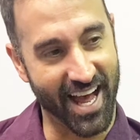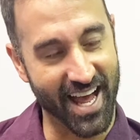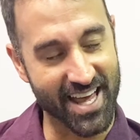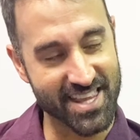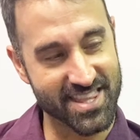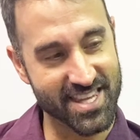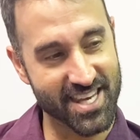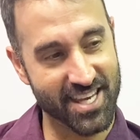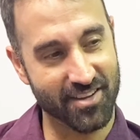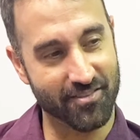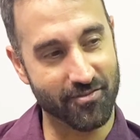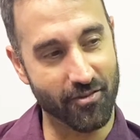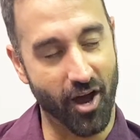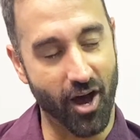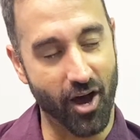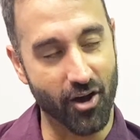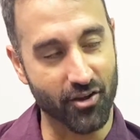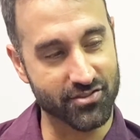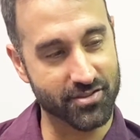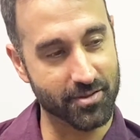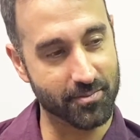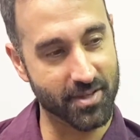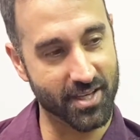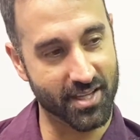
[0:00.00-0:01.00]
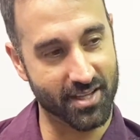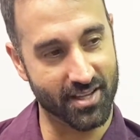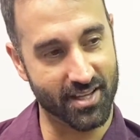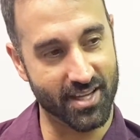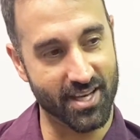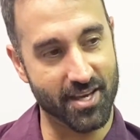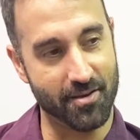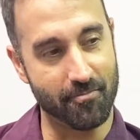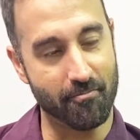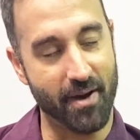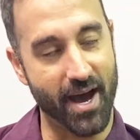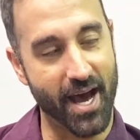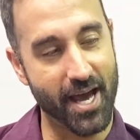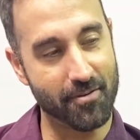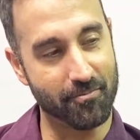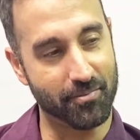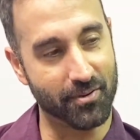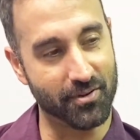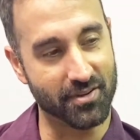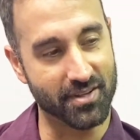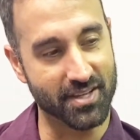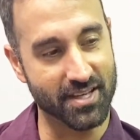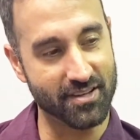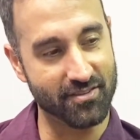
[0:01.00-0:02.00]
I think ultimately my
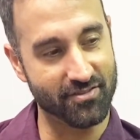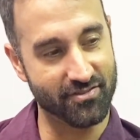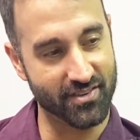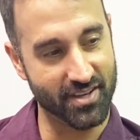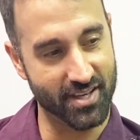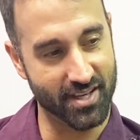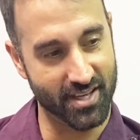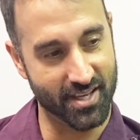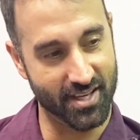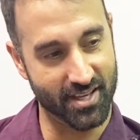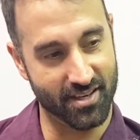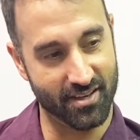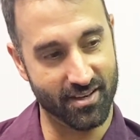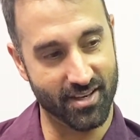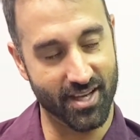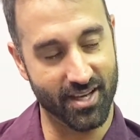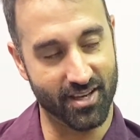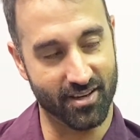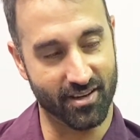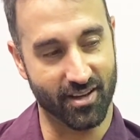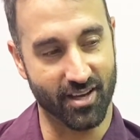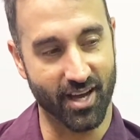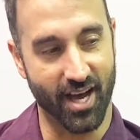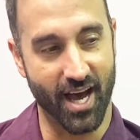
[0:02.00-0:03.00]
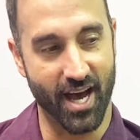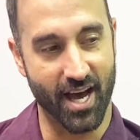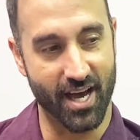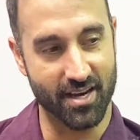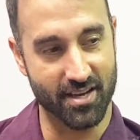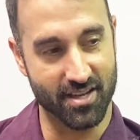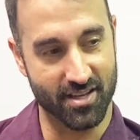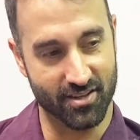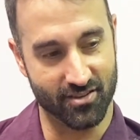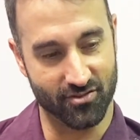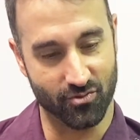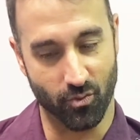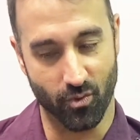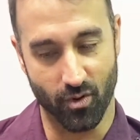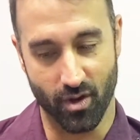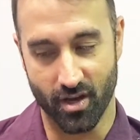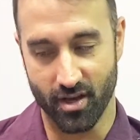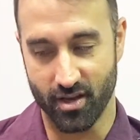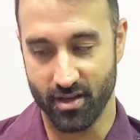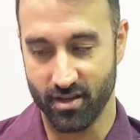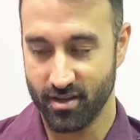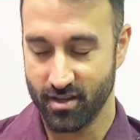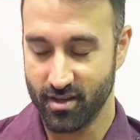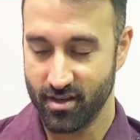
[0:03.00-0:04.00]
belief in God is
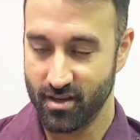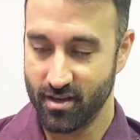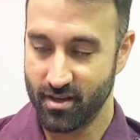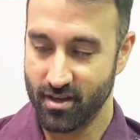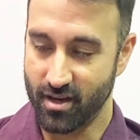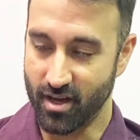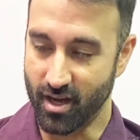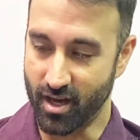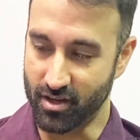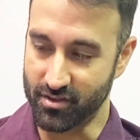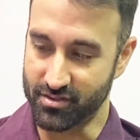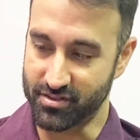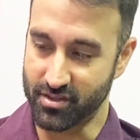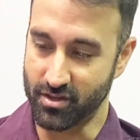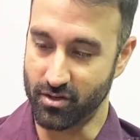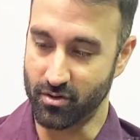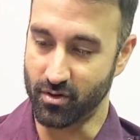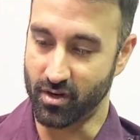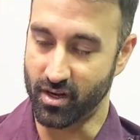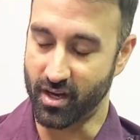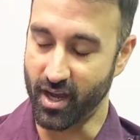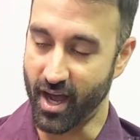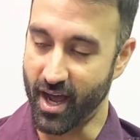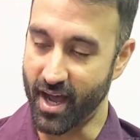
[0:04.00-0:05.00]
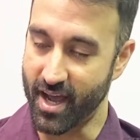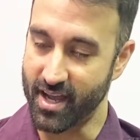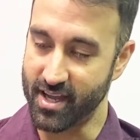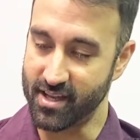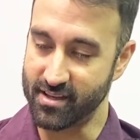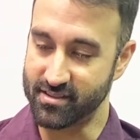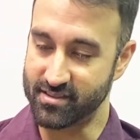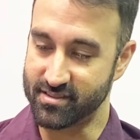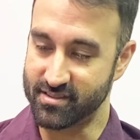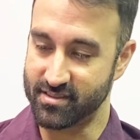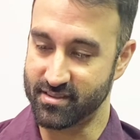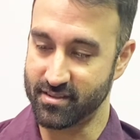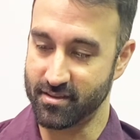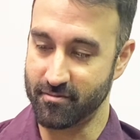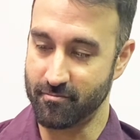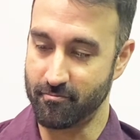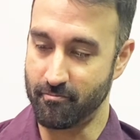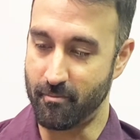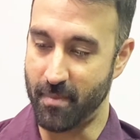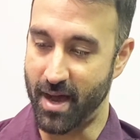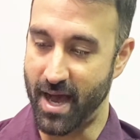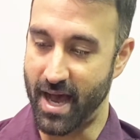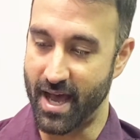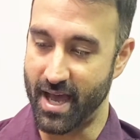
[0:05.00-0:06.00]
what also guides
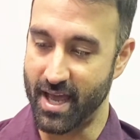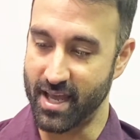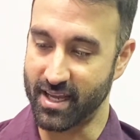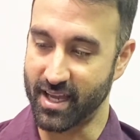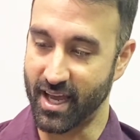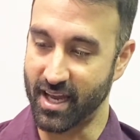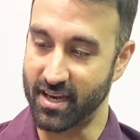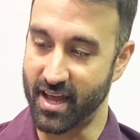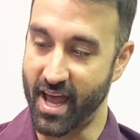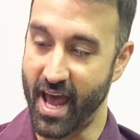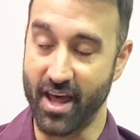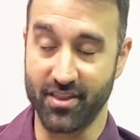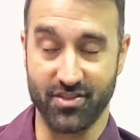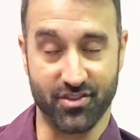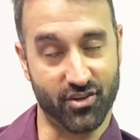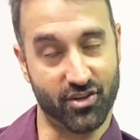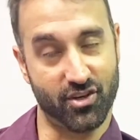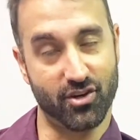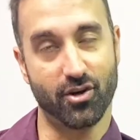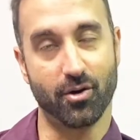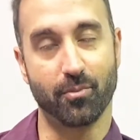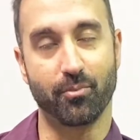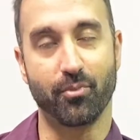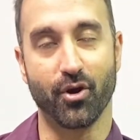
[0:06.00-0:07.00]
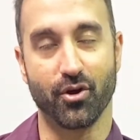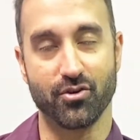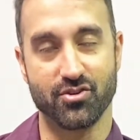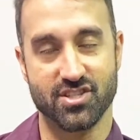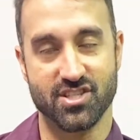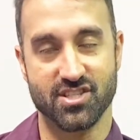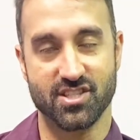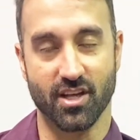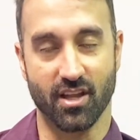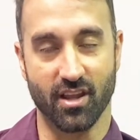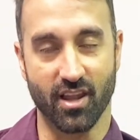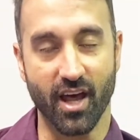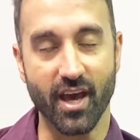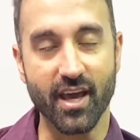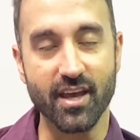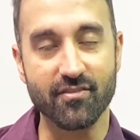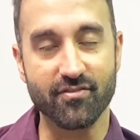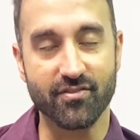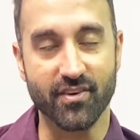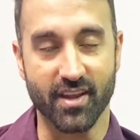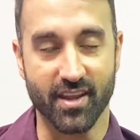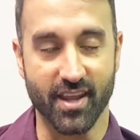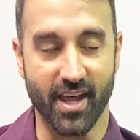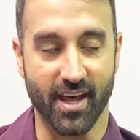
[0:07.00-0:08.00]
my kind of ethical approach to
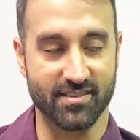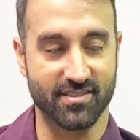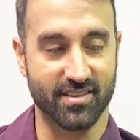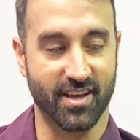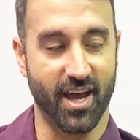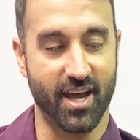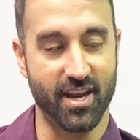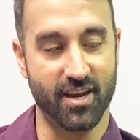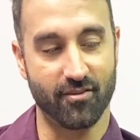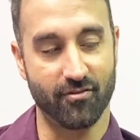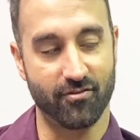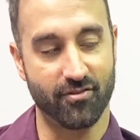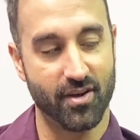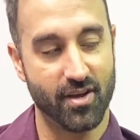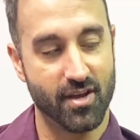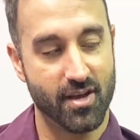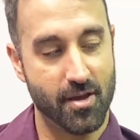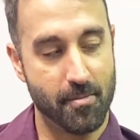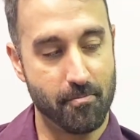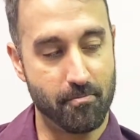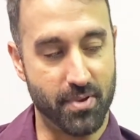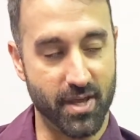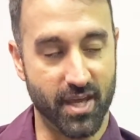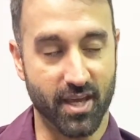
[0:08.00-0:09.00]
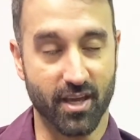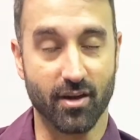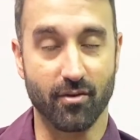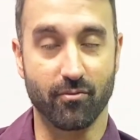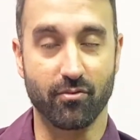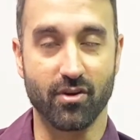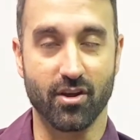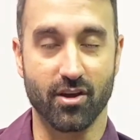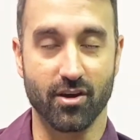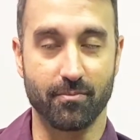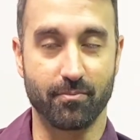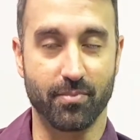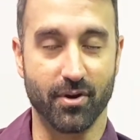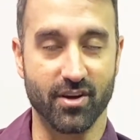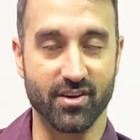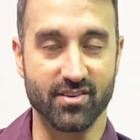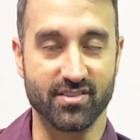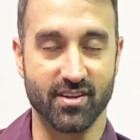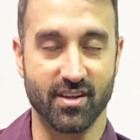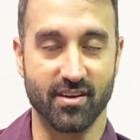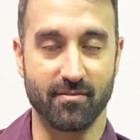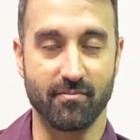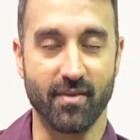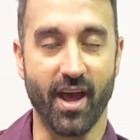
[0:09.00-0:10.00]
life, and that's kind of being a good
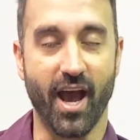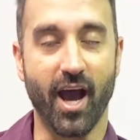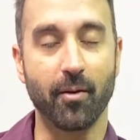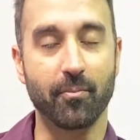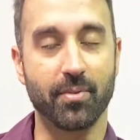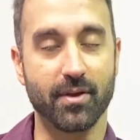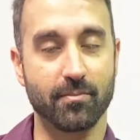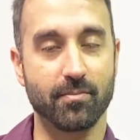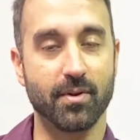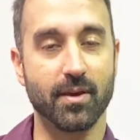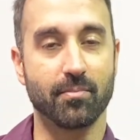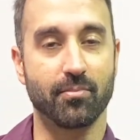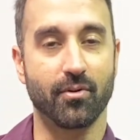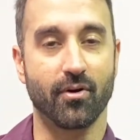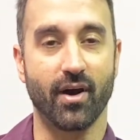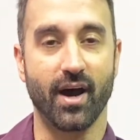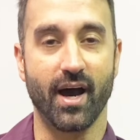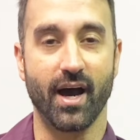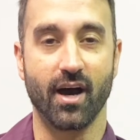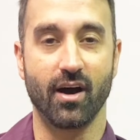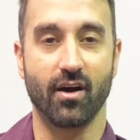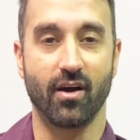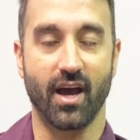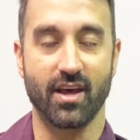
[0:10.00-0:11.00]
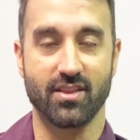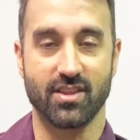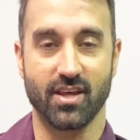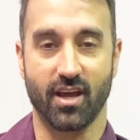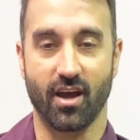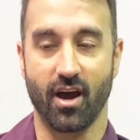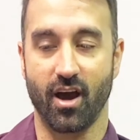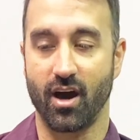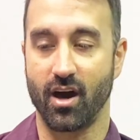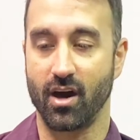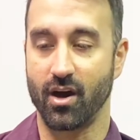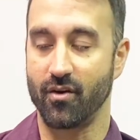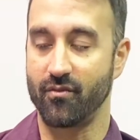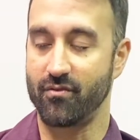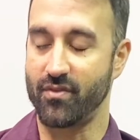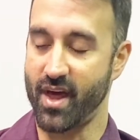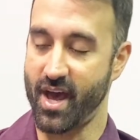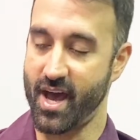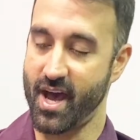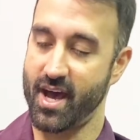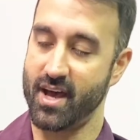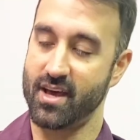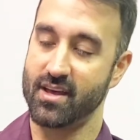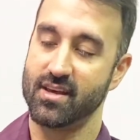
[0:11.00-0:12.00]
person, helping people out. I think all of
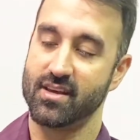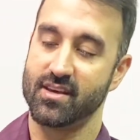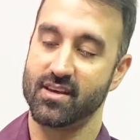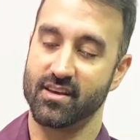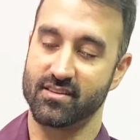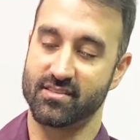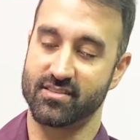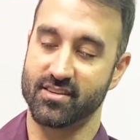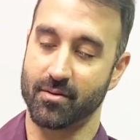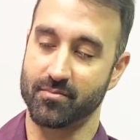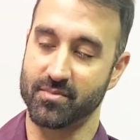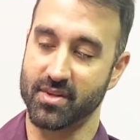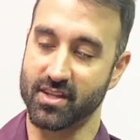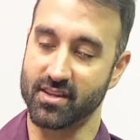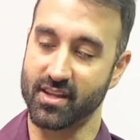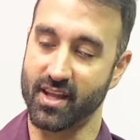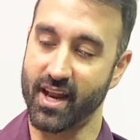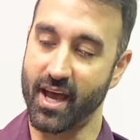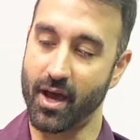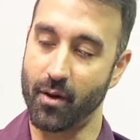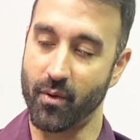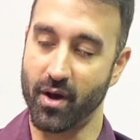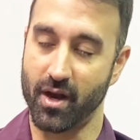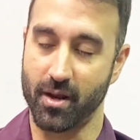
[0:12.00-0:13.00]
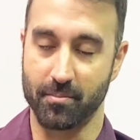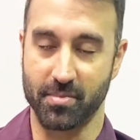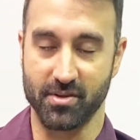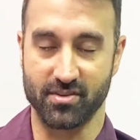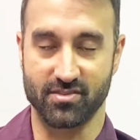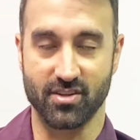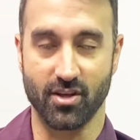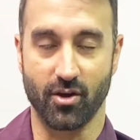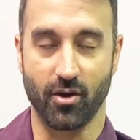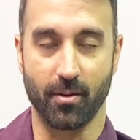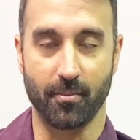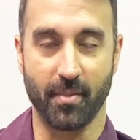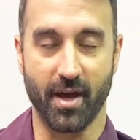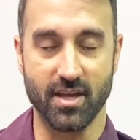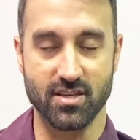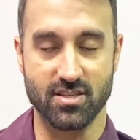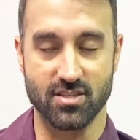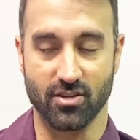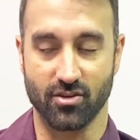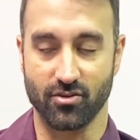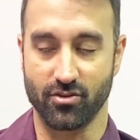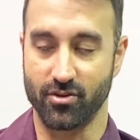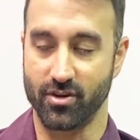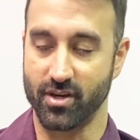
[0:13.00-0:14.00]
that is something that I want to bestow on my
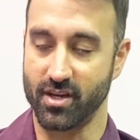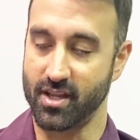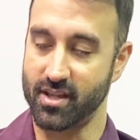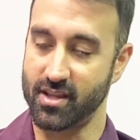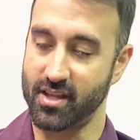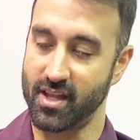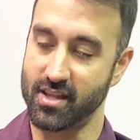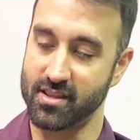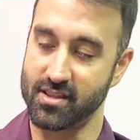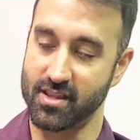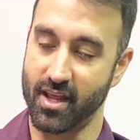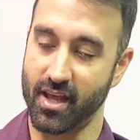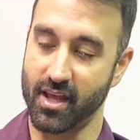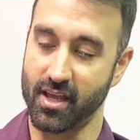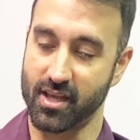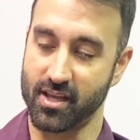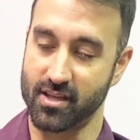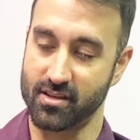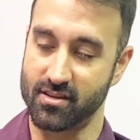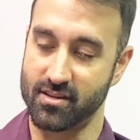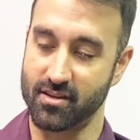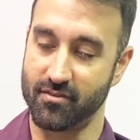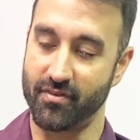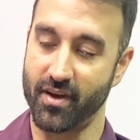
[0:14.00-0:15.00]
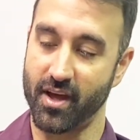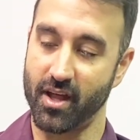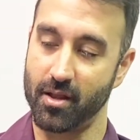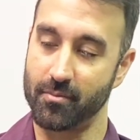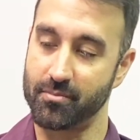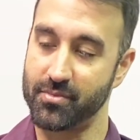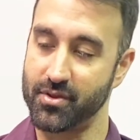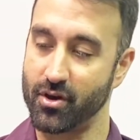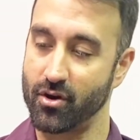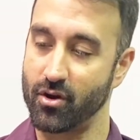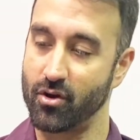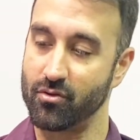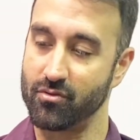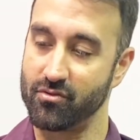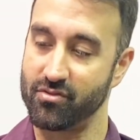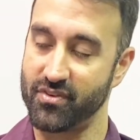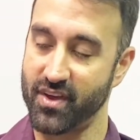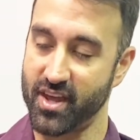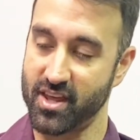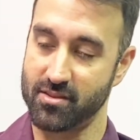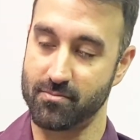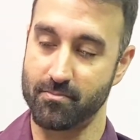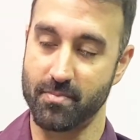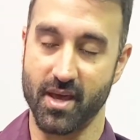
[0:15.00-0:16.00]
children, and then they can develop their own
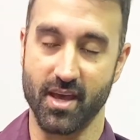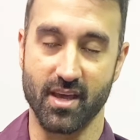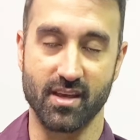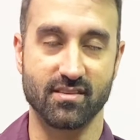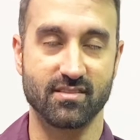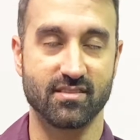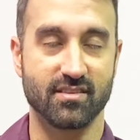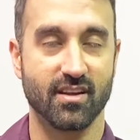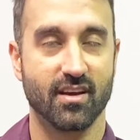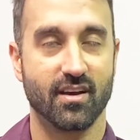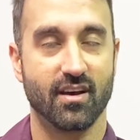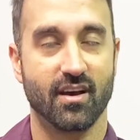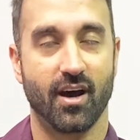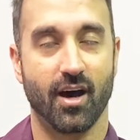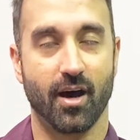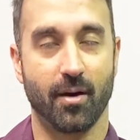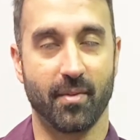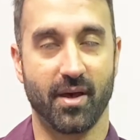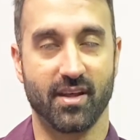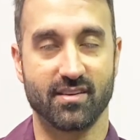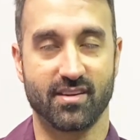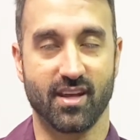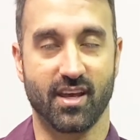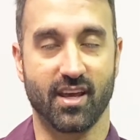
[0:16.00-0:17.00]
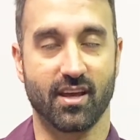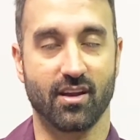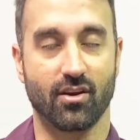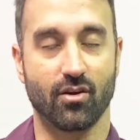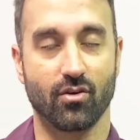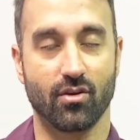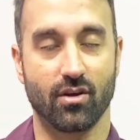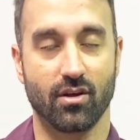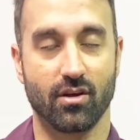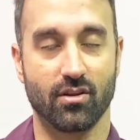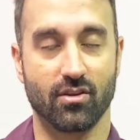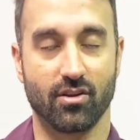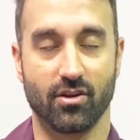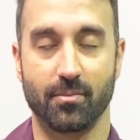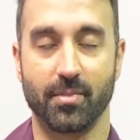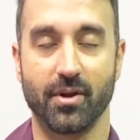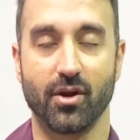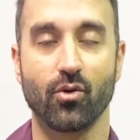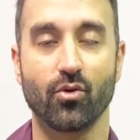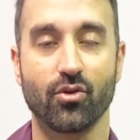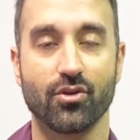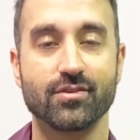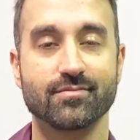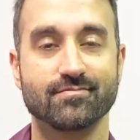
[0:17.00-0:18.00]
faith base as they get a little bit
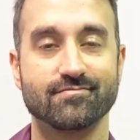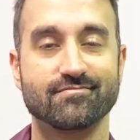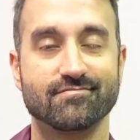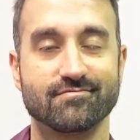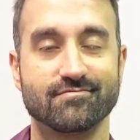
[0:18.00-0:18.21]
older.